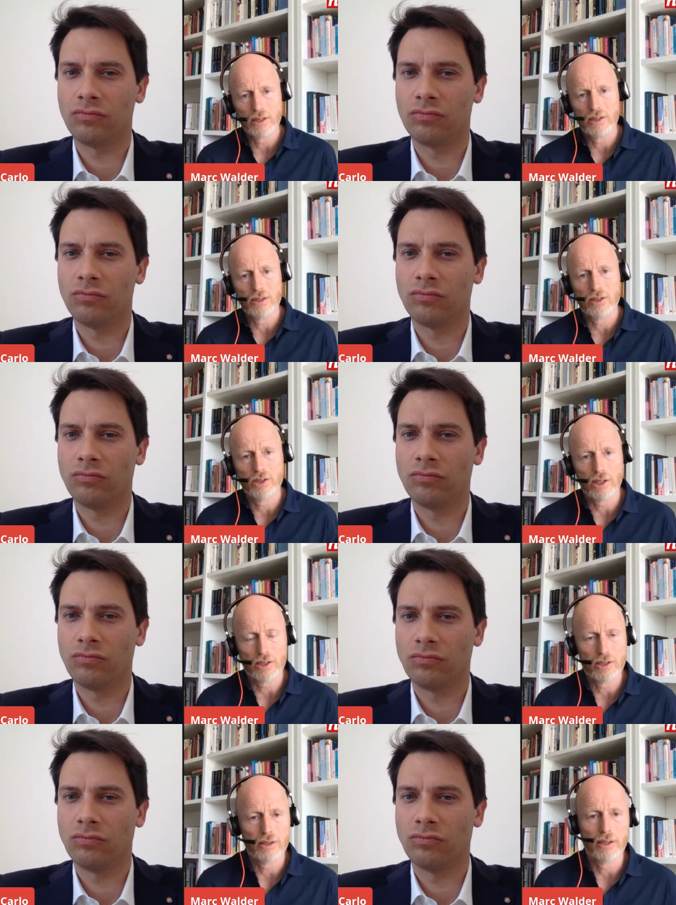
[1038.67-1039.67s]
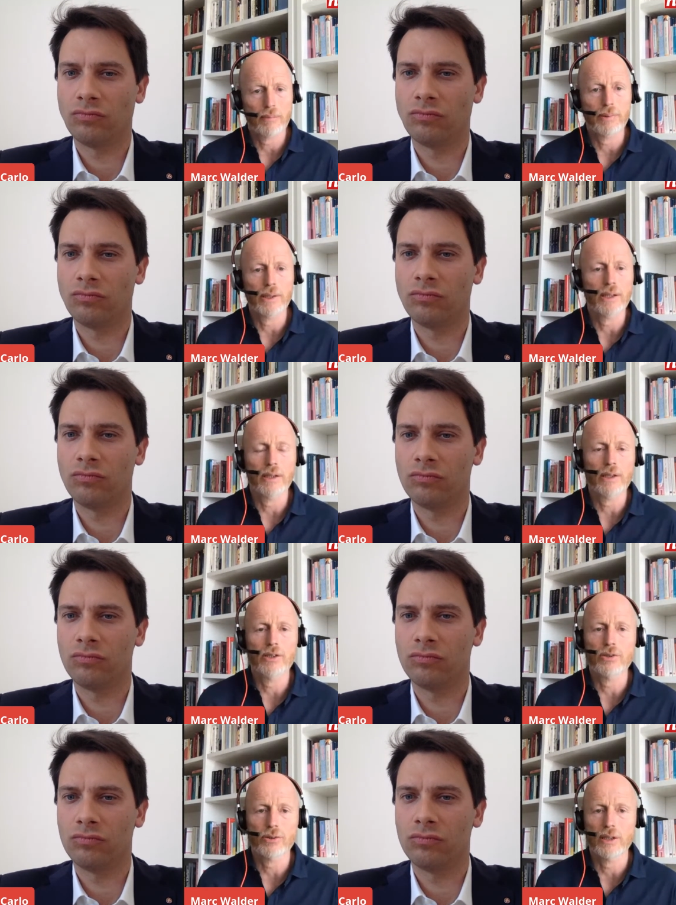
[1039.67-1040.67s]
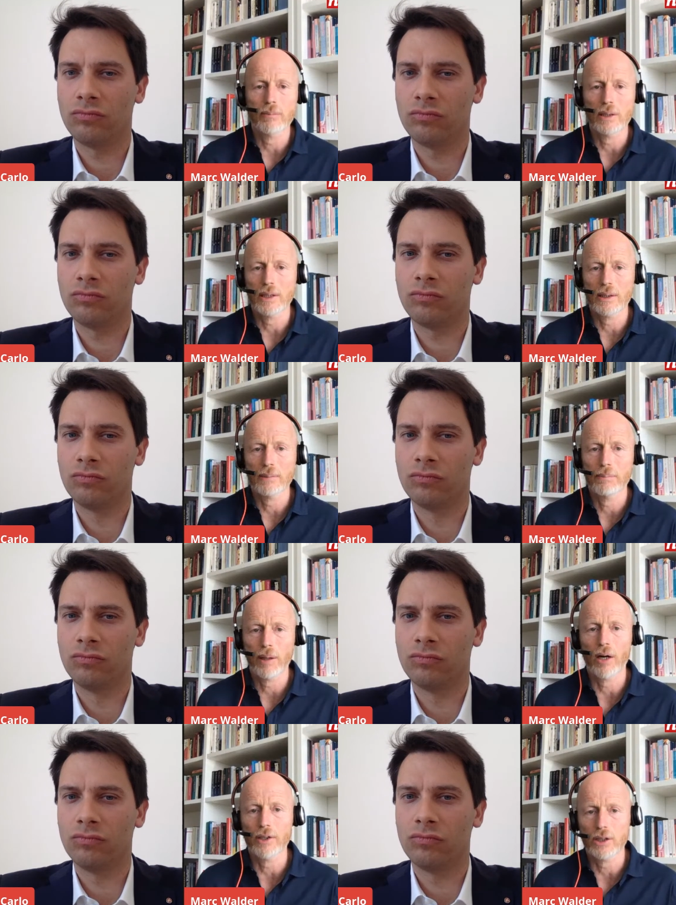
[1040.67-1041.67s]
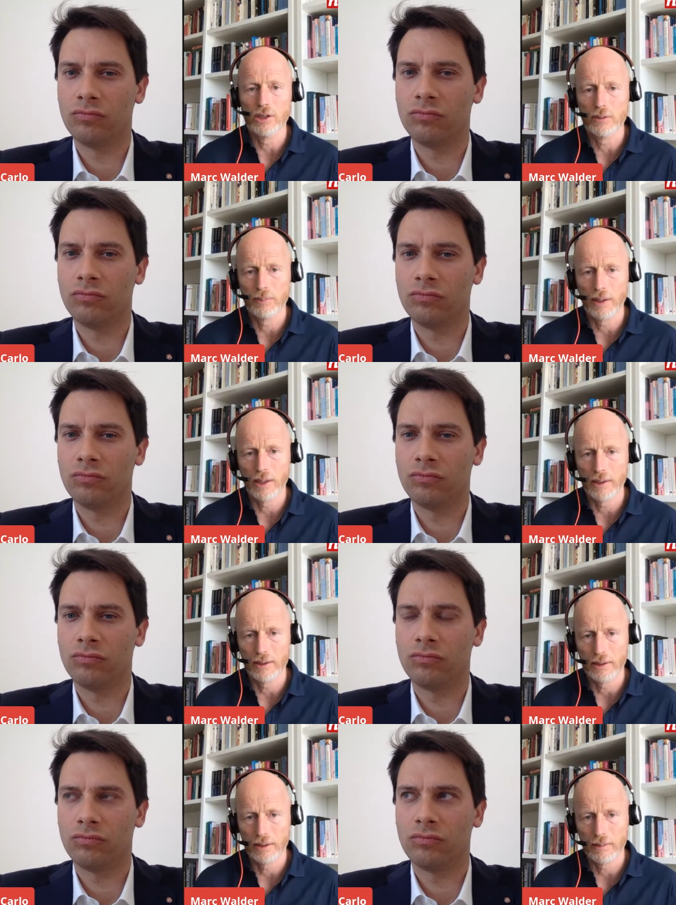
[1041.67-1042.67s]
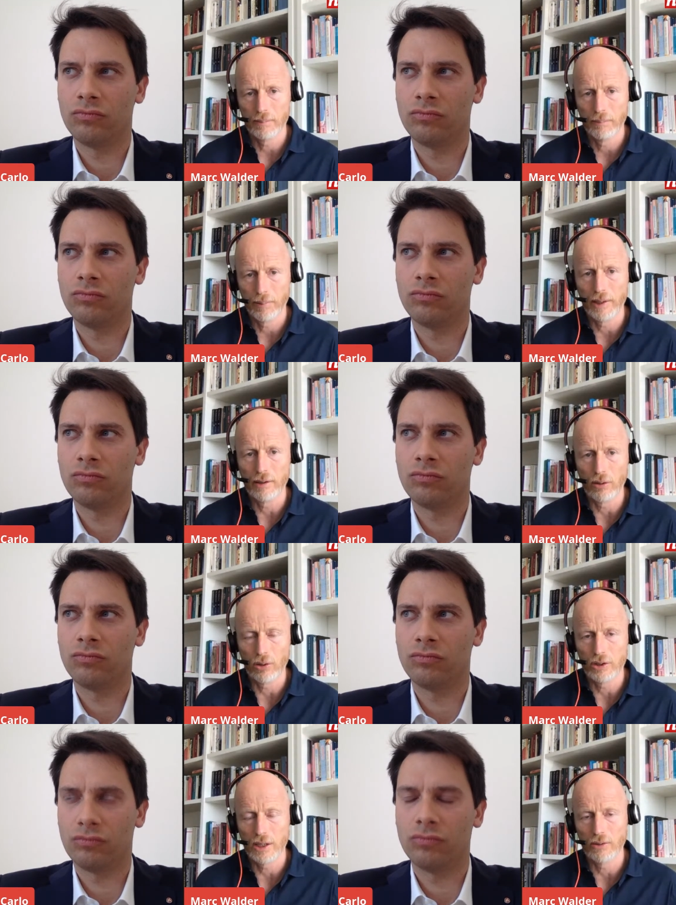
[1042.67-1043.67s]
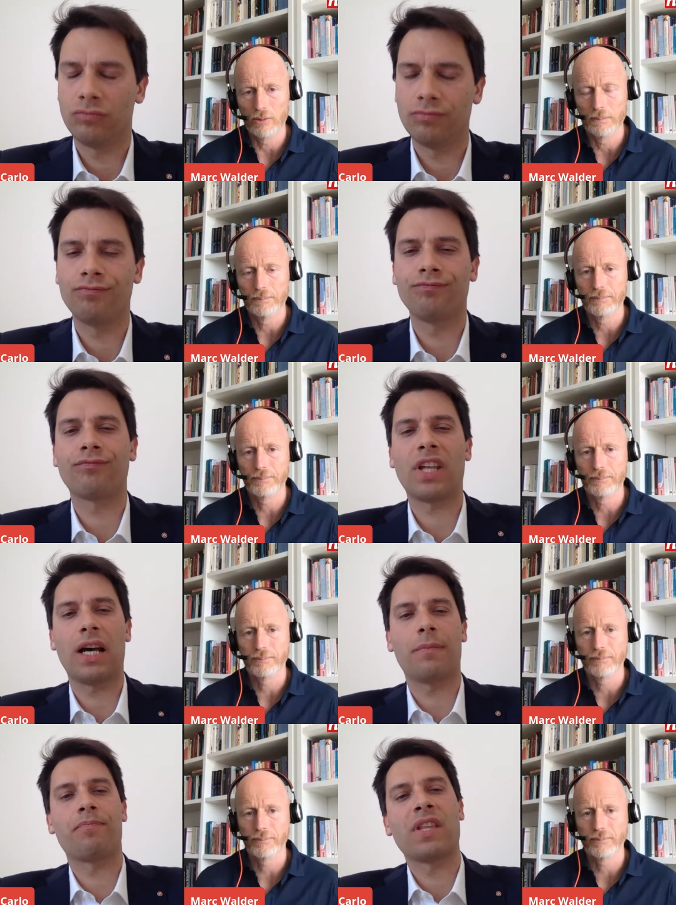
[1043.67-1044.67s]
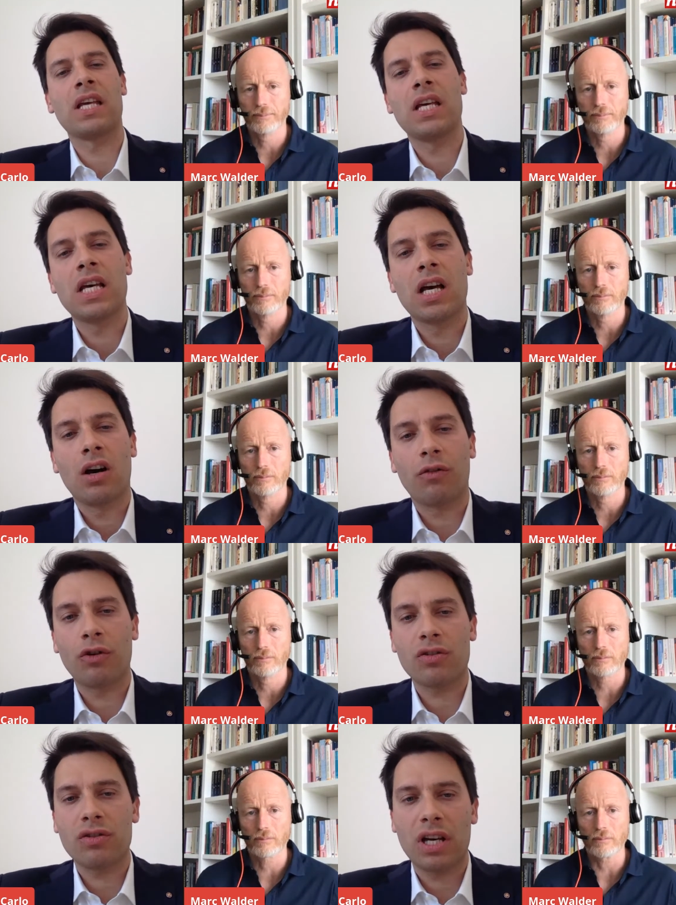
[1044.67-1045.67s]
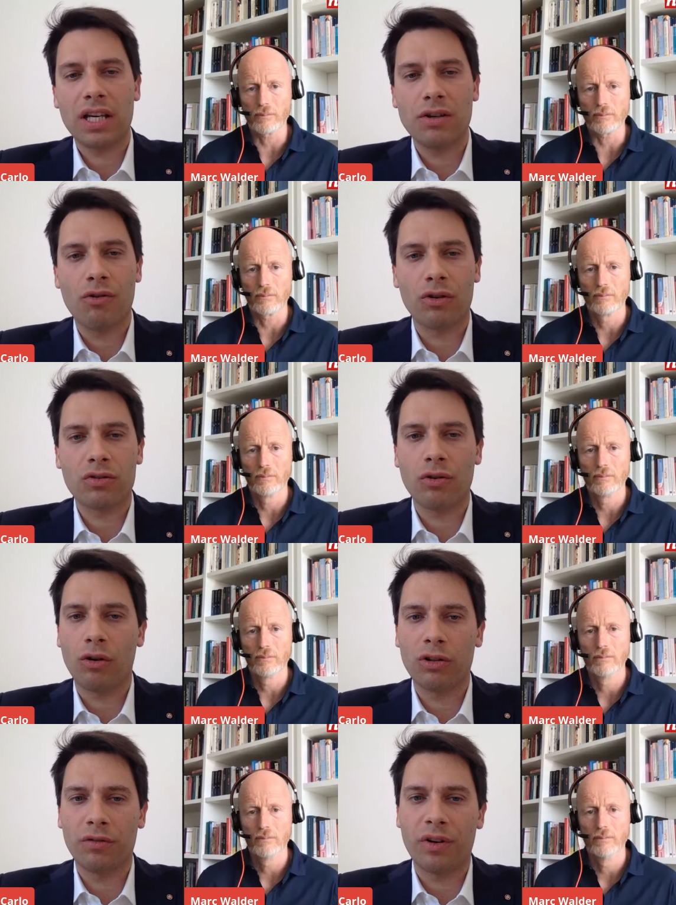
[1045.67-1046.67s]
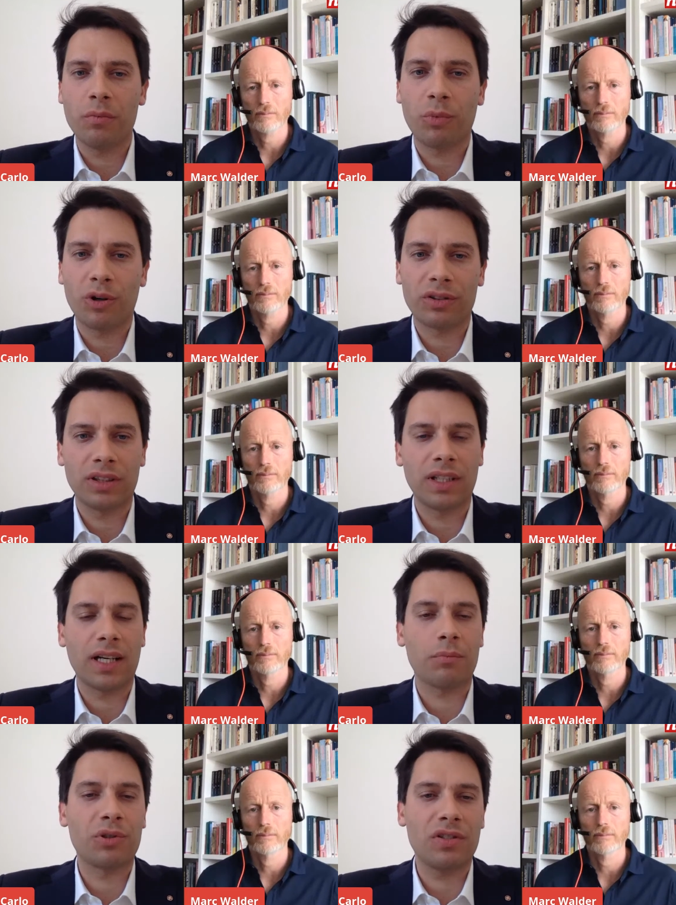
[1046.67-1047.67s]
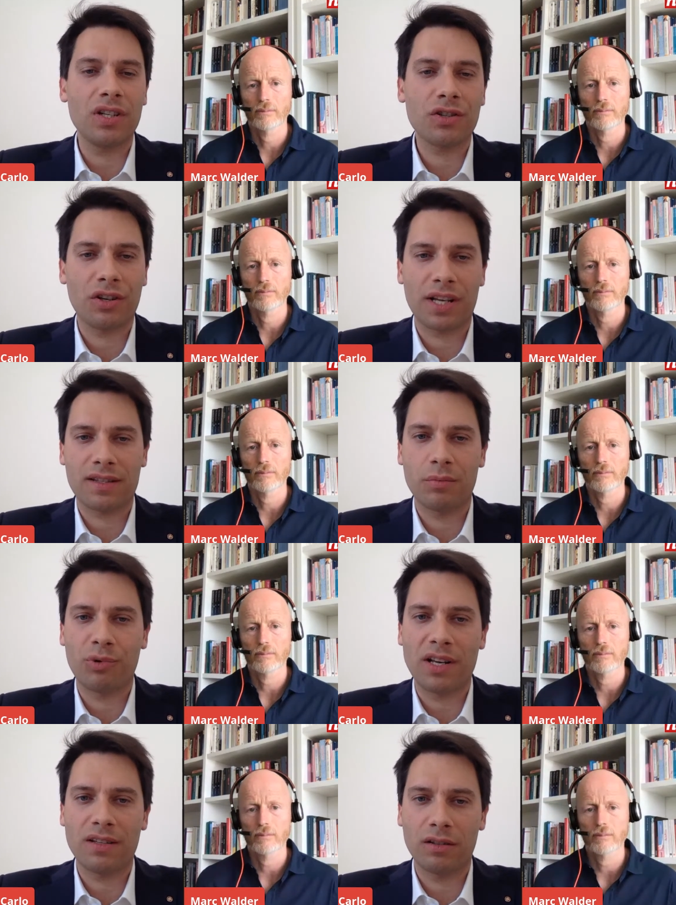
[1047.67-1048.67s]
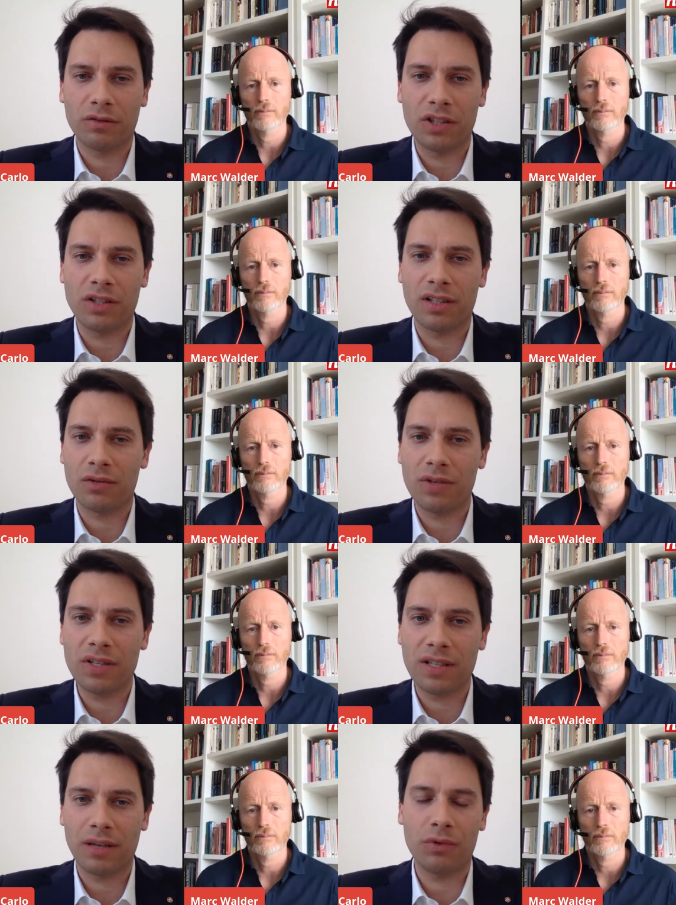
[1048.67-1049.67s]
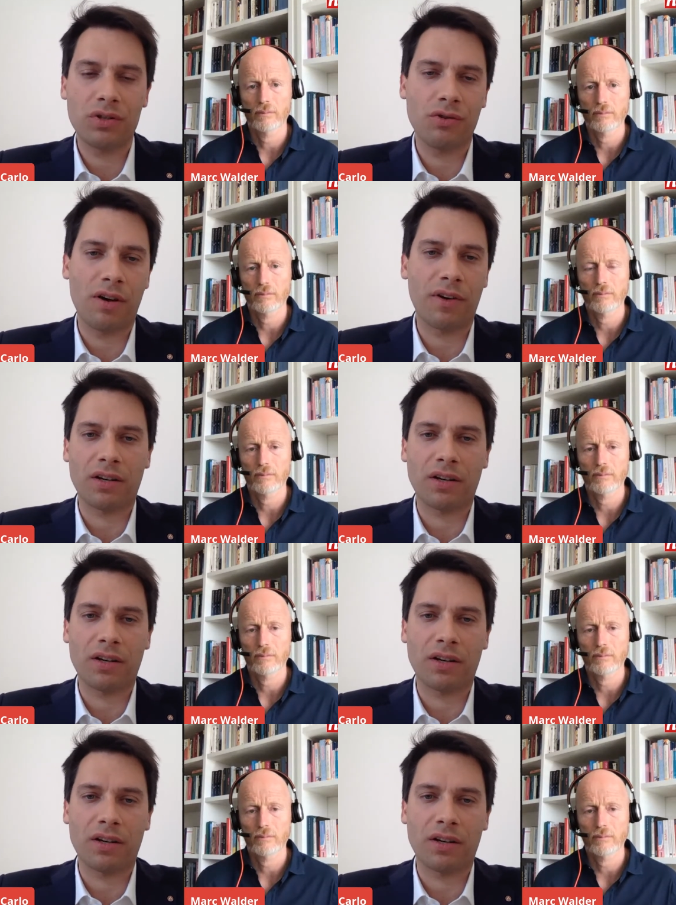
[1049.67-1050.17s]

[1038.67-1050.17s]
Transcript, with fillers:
Speaker 1: is just uh, being extremely punished by uh, by the lockdown.
Speaker 2: Yeah. Of course, uh, you also hold a very important uh, position as the president of Digital Switzerland, which you have